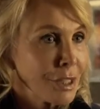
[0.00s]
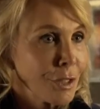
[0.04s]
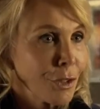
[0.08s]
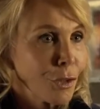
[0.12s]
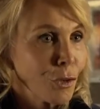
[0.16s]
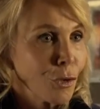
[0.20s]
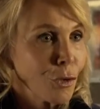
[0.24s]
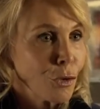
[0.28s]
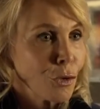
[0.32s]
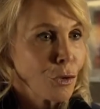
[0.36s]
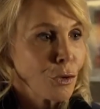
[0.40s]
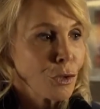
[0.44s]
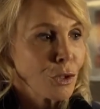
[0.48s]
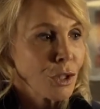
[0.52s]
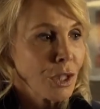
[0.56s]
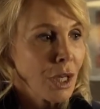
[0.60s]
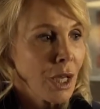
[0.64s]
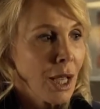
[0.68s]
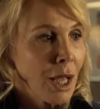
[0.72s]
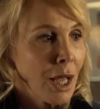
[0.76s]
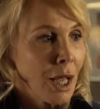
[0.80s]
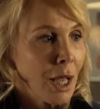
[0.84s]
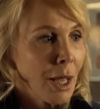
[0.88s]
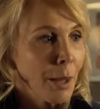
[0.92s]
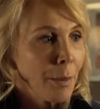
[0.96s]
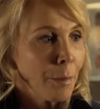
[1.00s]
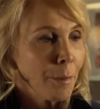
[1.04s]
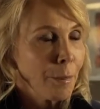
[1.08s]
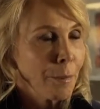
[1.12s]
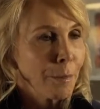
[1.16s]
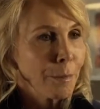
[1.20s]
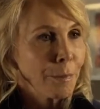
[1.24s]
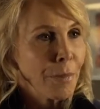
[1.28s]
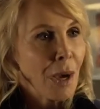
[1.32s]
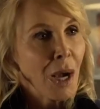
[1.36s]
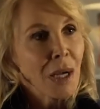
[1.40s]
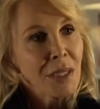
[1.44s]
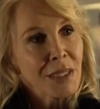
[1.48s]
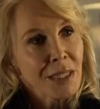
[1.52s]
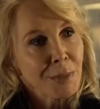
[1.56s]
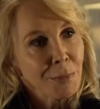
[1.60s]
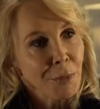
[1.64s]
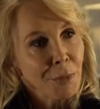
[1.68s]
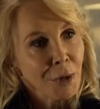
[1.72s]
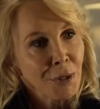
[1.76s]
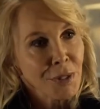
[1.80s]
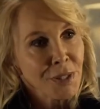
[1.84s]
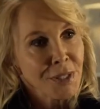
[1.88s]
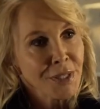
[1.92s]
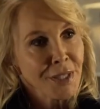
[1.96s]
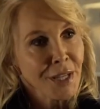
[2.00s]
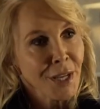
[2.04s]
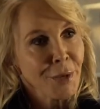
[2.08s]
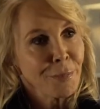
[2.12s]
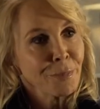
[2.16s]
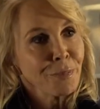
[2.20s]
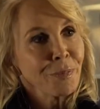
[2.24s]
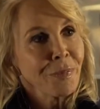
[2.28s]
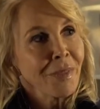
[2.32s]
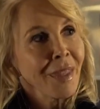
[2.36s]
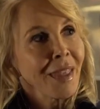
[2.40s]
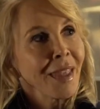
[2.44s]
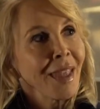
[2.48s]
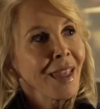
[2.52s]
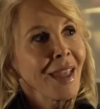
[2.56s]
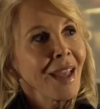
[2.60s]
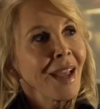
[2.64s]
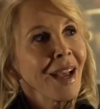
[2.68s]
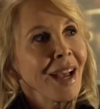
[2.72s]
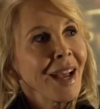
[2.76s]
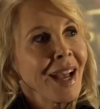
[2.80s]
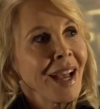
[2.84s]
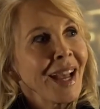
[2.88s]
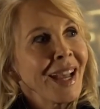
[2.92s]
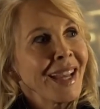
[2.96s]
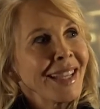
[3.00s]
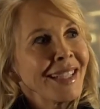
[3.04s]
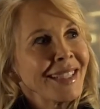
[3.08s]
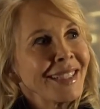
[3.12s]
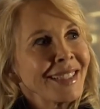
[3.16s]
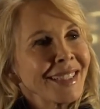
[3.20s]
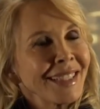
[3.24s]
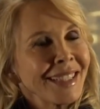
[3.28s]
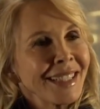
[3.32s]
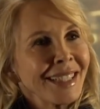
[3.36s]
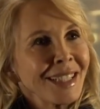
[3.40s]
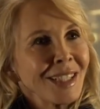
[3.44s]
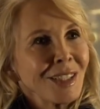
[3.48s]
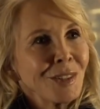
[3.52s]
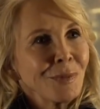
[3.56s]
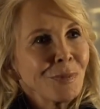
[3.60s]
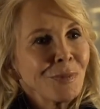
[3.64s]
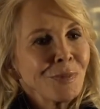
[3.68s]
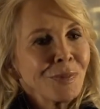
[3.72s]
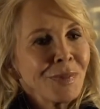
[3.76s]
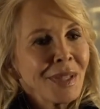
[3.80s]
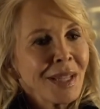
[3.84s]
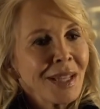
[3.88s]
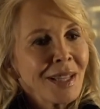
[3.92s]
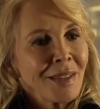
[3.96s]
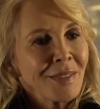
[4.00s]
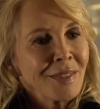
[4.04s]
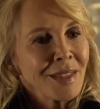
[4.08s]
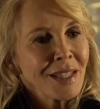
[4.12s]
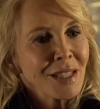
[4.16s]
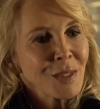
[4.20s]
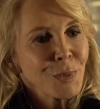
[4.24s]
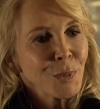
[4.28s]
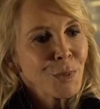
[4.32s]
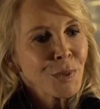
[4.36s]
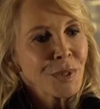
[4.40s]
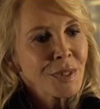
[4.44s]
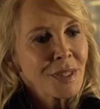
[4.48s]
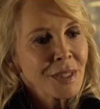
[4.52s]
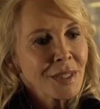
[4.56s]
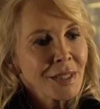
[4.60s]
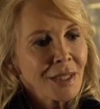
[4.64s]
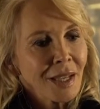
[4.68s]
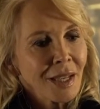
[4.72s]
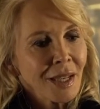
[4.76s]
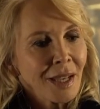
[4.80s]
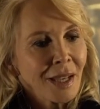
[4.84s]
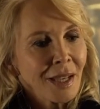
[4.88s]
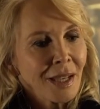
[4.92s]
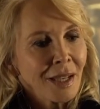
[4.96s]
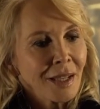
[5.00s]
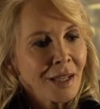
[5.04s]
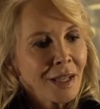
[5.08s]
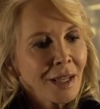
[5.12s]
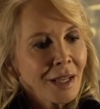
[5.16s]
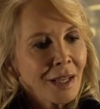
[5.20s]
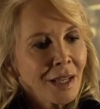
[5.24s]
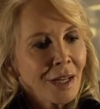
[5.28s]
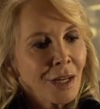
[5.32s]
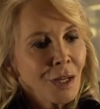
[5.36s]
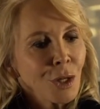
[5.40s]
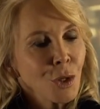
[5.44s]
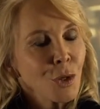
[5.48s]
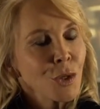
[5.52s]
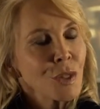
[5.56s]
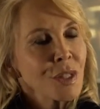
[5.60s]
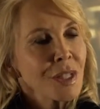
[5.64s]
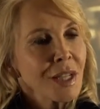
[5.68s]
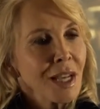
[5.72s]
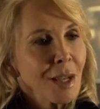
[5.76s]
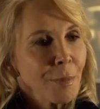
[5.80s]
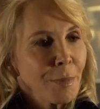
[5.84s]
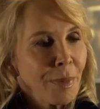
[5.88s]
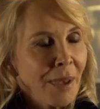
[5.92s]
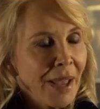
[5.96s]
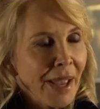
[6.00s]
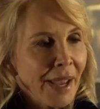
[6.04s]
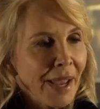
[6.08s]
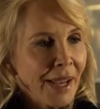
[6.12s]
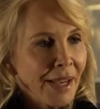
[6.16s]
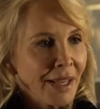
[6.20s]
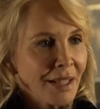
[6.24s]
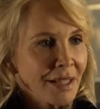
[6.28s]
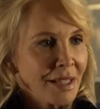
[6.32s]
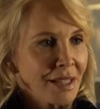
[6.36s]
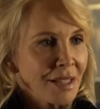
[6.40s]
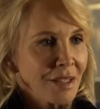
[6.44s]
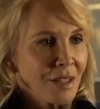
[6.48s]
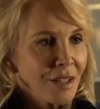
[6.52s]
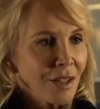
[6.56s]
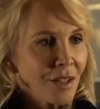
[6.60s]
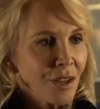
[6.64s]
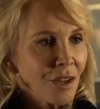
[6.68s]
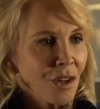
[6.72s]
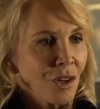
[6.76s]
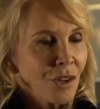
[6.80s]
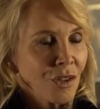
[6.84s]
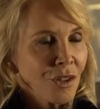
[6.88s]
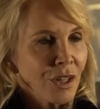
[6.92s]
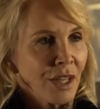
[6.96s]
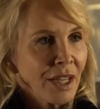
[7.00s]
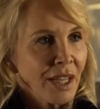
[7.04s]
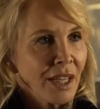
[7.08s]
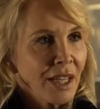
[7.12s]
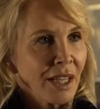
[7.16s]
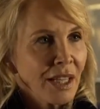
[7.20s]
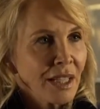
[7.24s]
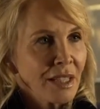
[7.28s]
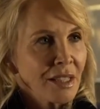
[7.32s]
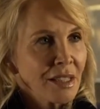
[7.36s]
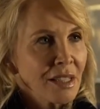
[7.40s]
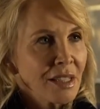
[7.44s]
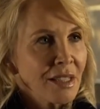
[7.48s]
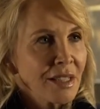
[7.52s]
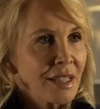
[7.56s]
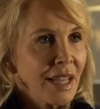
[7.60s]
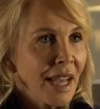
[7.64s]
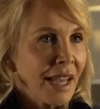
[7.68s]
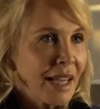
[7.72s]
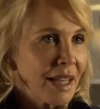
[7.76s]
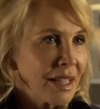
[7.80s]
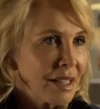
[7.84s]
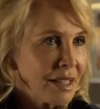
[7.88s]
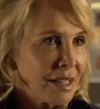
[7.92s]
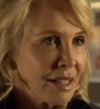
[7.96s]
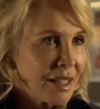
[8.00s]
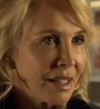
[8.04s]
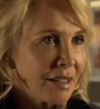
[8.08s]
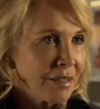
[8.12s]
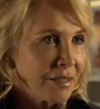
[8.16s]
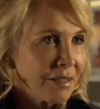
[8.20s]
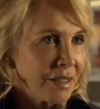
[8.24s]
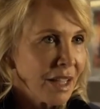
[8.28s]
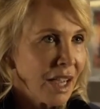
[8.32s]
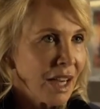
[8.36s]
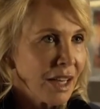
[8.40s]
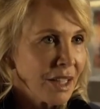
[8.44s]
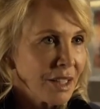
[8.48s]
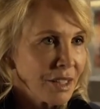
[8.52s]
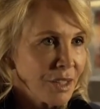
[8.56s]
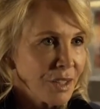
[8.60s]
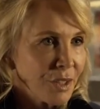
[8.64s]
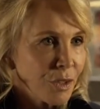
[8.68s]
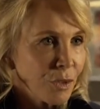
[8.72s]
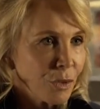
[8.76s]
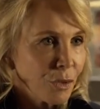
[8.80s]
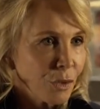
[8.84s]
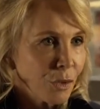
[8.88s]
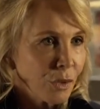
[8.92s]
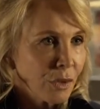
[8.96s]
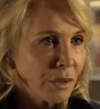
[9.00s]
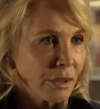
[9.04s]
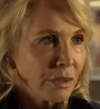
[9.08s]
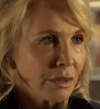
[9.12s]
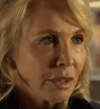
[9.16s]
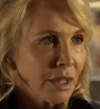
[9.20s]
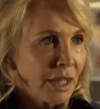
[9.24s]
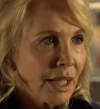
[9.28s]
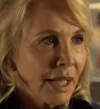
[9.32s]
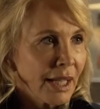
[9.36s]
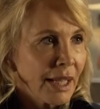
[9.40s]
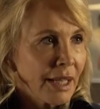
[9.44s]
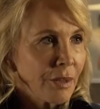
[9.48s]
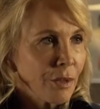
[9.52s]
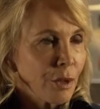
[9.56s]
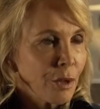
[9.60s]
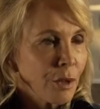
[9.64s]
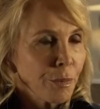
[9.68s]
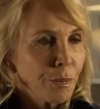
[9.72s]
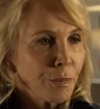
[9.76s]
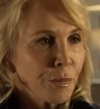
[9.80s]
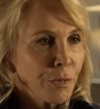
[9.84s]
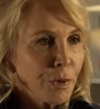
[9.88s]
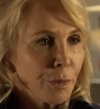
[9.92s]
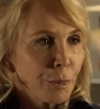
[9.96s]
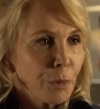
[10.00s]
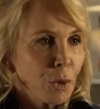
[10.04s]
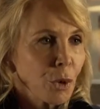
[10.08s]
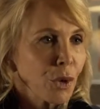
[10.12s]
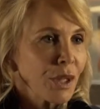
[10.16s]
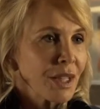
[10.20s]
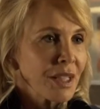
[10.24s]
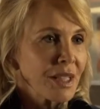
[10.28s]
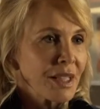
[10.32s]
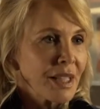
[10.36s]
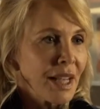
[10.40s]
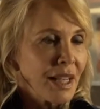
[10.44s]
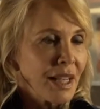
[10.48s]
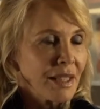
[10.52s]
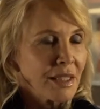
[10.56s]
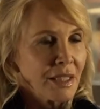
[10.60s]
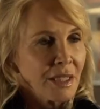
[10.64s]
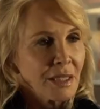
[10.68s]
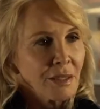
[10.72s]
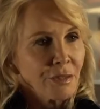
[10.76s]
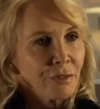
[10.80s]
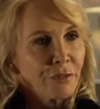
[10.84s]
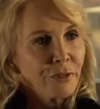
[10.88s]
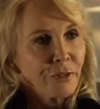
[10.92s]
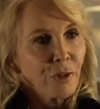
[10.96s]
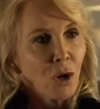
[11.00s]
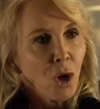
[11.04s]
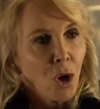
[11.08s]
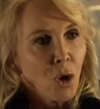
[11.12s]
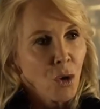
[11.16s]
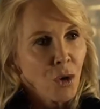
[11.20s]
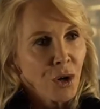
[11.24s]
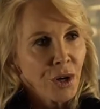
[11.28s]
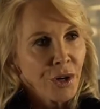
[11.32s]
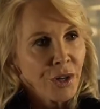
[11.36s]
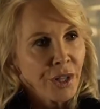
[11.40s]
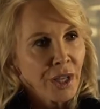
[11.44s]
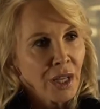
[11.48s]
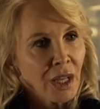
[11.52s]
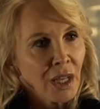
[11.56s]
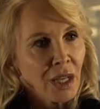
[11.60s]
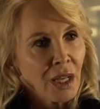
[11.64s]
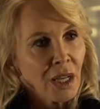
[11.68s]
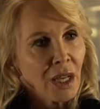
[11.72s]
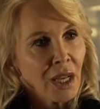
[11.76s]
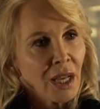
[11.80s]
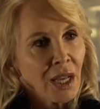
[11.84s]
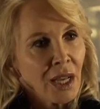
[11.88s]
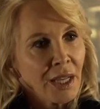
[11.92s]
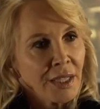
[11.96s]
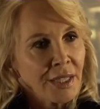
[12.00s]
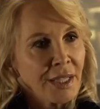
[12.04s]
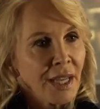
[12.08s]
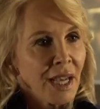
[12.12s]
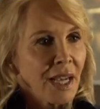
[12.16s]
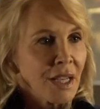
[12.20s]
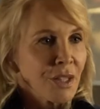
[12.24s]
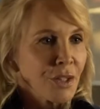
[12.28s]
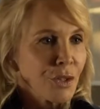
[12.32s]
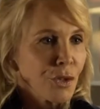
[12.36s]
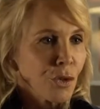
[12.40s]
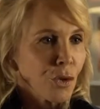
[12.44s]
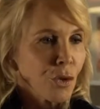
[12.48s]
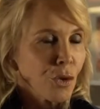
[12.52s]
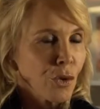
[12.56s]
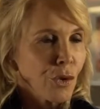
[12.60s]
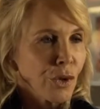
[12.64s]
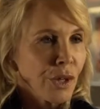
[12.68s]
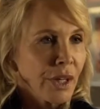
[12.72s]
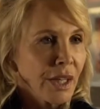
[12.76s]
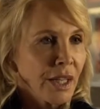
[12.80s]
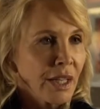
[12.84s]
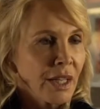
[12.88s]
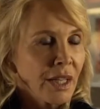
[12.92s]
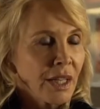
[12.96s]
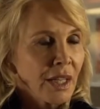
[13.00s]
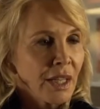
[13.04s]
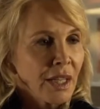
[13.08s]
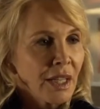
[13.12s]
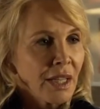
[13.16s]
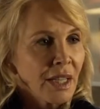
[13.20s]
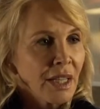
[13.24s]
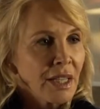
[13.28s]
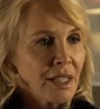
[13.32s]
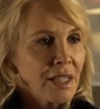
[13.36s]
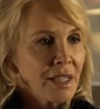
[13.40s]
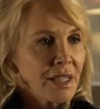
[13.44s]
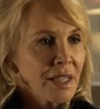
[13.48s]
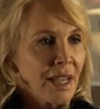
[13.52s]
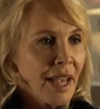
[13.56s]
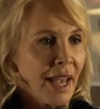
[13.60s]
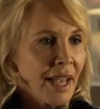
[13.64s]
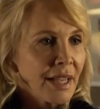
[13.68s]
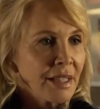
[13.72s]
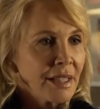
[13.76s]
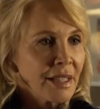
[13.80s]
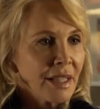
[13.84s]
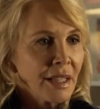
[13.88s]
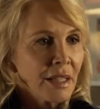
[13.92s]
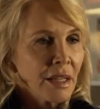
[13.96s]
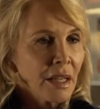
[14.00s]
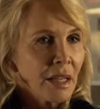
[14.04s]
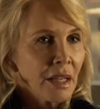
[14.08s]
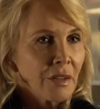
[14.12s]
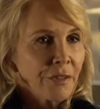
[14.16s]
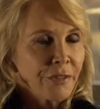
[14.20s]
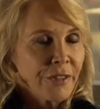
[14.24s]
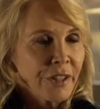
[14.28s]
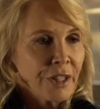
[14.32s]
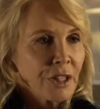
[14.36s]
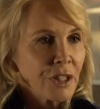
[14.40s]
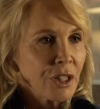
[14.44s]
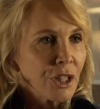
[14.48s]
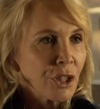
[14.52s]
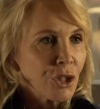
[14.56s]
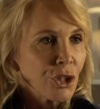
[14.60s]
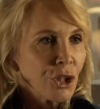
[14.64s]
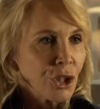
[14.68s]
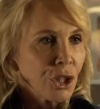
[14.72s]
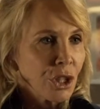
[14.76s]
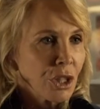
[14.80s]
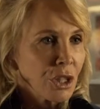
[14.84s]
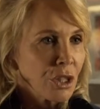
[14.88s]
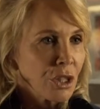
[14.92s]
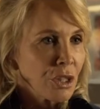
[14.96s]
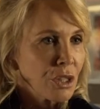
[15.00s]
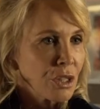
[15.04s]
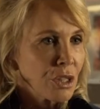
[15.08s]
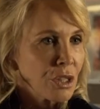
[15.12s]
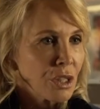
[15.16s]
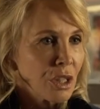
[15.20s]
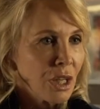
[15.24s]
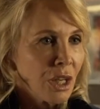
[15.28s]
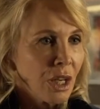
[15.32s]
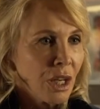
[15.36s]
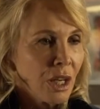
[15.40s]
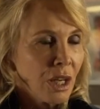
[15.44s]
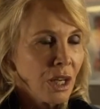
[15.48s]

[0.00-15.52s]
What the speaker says: called Party Monster. And this was loosely based on his days in high school. And the book is set in Florida, and our story is set in a fictitious